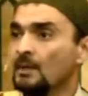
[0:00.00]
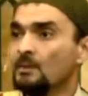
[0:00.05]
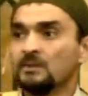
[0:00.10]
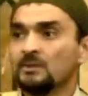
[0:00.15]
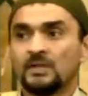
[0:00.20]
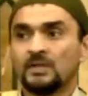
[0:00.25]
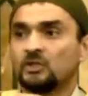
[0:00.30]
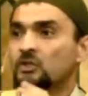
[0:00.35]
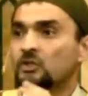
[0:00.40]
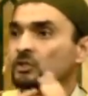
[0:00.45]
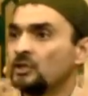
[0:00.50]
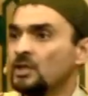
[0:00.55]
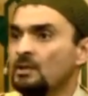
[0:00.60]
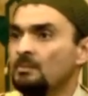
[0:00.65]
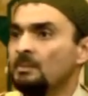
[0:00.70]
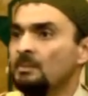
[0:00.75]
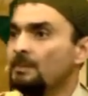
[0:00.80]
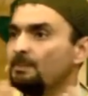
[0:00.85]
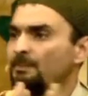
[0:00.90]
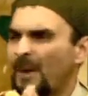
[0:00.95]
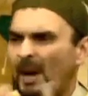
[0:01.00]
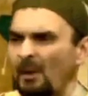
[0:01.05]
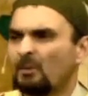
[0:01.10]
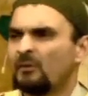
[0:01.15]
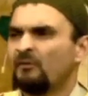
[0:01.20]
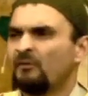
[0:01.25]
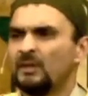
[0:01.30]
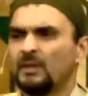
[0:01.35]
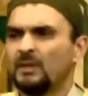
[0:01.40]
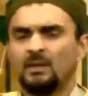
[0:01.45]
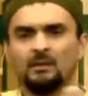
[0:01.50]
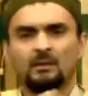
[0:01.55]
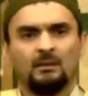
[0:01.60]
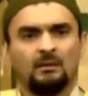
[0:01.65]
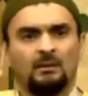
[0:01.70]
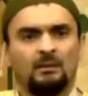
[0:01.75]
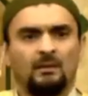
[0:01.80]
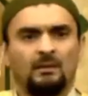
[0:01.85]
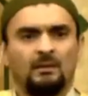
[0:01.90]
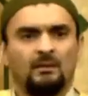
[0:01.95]
It was extremely powerfully
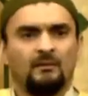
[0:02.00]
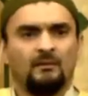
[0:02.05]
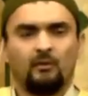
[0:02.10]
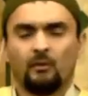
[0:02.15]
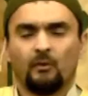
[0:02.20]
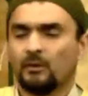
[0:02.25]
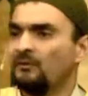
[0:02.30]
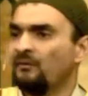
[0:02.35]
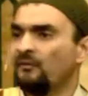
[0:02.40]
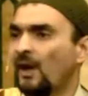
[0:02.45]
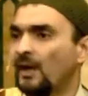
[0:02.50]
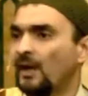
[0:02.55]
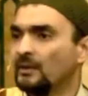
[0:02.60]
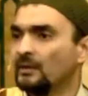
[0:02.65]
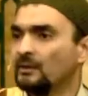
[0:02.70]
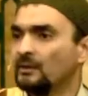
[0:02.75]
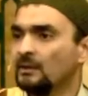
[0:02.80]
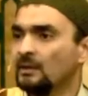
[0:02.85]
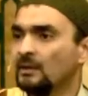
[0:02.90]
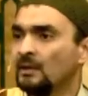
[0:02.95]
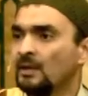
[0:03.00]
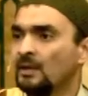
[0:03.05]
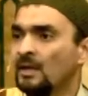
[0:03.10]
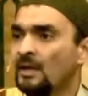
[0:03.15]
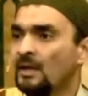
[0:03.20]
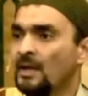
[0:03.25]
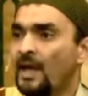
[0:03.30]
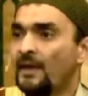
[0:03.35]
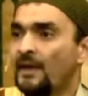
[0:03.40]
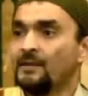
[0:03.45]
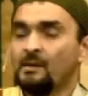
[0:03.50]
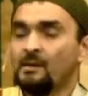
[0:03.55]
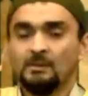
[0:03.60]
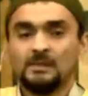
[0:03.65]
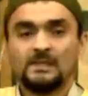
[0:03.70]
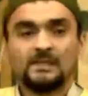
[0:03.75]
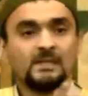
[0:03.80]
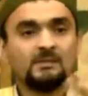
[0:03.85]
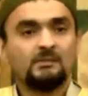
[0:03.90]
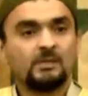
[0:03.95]
fortified. And the
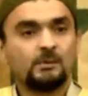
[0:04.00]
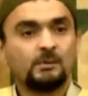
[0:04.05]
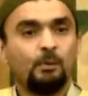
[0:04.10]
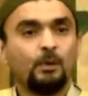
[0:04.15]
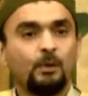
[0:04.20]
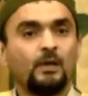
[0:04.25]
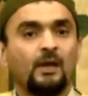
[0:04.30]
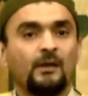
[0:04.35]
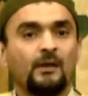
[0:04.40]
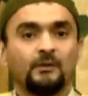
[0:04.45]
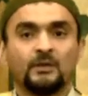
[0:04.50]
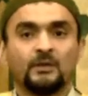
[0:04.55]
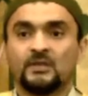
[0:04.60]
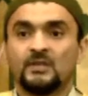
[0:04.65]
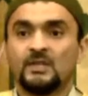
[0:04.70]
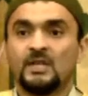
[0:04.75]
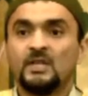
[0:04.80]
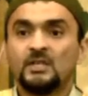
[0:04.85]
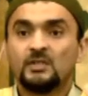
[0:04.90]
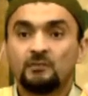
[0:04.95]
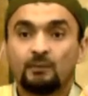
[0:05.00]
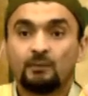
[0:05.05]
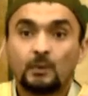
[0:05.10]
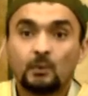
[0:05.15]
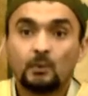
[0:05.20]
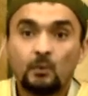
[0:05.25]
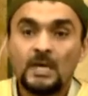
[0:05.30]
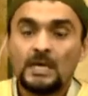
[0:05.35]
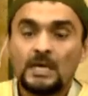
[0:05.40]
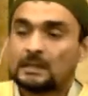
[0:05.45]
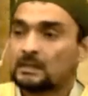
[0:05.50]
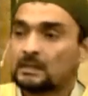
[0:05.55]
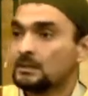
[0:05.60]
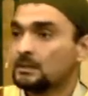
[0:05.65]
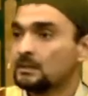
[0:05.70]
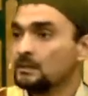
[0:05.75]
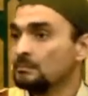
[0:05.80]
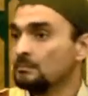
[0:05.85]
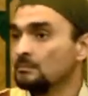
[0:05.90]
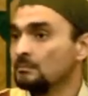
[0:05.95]
Muslims put it under siege for weeks,
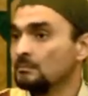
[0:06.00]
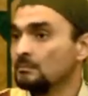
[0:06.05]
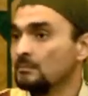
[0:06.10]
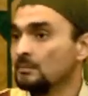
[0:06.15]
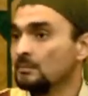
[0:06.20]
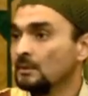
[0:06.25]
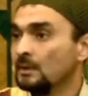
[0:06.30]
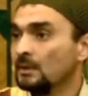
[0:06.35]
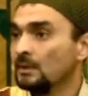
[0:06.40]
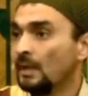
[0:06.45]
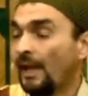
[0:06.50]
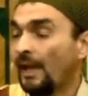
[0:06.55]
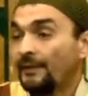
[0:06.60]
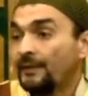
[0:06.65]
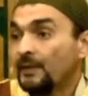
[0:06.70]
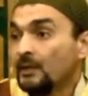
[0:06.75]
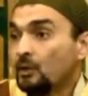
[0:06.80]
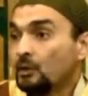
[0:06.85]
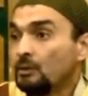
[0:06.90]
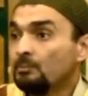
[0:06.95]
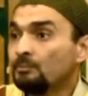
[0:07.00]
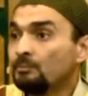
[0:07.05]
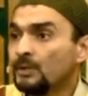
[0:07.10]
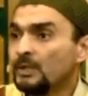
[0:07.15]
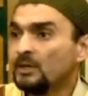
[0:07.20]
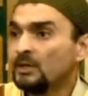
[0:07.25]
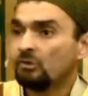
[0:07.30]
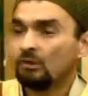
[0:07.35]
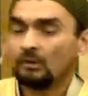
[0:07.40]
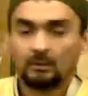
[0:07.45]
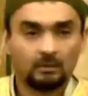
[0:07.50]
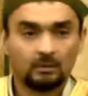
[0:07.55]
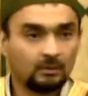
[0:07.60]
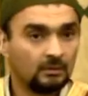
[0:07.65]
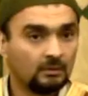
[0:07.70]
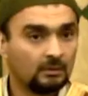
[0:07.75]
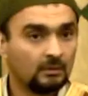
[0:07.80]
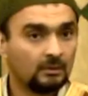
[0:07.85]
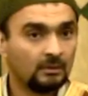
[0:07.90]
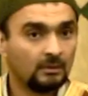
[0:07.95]
and they couldn't breach.
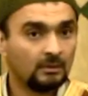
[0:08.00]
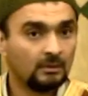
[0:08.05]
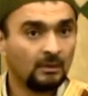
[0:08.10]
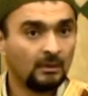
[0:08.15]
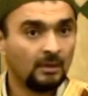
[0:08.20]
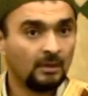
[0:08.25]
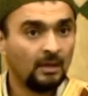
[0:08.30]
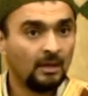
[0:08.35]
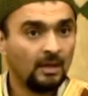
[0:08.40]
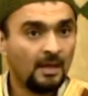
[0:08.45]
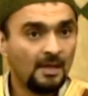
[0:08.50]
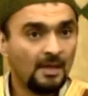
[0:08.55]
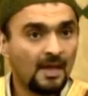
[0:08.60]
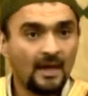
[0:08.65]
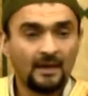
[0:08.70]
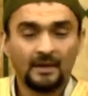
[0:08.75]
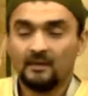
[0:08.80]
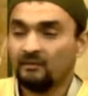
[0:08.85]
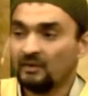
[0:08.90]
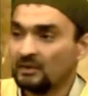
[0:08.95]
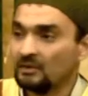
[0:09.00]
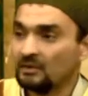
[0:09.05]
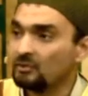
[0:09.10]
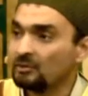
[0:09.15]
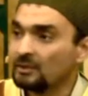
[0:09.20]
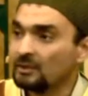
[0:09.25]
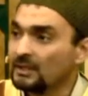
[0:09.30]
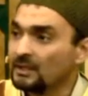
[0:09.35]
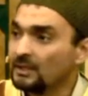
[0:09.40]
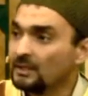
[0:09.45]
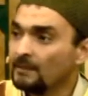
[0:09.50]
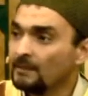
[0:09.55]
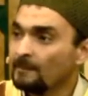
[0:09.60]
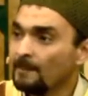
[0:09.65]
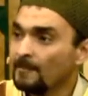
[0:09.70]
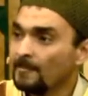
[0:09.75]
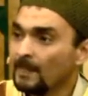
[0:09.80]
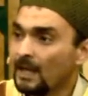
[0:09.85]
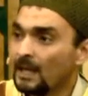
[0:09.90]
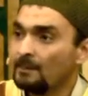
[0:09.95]
And eventually,
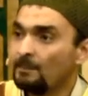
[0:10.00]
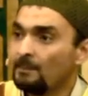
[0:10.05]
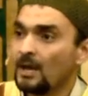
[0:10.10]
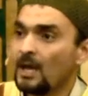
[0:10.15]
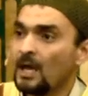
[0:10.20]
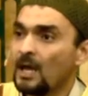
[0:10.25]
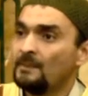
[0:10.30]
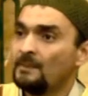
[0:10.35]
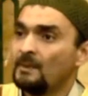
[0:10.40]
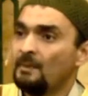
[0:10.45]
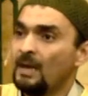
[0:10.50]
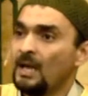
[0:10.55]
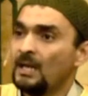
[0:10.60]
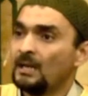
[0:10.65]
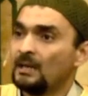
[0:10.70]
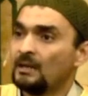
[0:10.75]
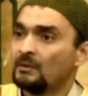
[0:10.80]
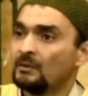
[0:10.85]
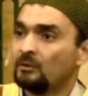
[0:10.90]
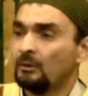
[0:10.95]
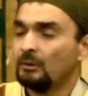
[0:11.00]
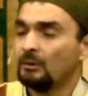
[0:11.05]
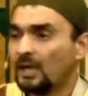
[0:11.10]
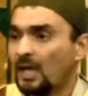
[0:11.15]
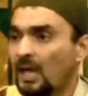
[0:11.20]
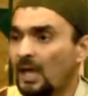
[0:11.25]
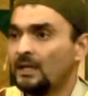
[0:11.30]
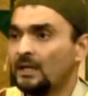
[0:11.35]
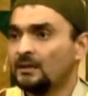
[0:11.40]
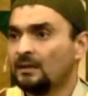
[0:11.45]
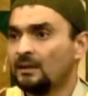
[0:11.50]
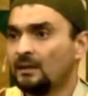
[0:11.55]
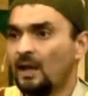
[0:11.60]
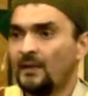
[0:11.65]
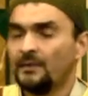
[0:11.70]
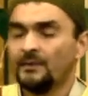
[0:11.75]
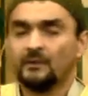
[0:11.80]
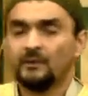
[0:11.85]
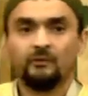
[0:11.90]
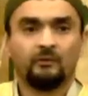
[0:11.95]
Al-Bara ibn Malik told Khalid and
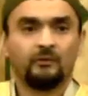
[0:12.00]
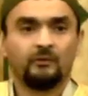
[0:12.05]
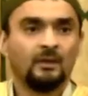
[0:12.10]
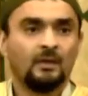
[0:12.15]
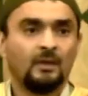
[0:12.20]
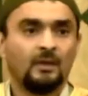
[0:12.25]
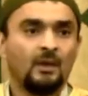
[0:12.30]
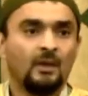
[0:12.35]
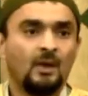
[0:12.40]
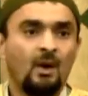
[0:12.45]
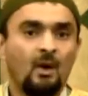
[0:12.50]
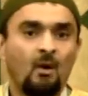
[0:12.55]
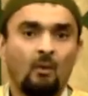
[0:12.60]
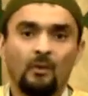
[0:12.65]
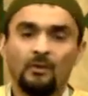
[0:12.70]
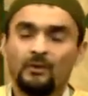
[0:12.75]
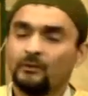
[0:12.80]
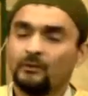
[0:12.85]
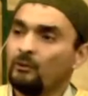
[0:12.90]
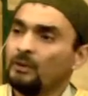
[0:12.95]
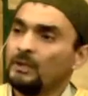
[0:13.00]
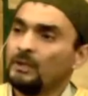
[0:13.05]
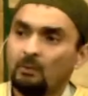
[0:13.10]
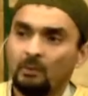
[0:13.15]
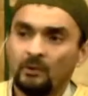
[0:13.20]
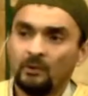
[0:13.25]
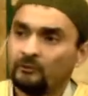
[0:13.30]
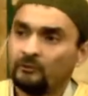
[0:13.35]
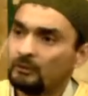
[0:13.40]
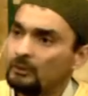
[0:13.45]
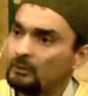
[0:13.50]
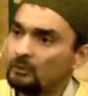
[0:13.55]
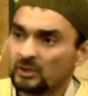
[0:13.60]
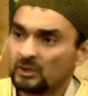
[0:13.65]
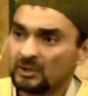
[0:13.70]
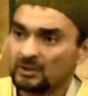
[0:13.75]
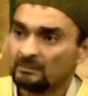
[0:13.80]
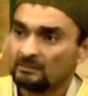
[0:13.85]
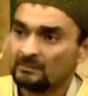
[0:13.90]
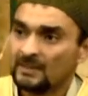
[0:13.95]
others, well, oh, there's only one
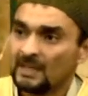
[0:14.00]
solution.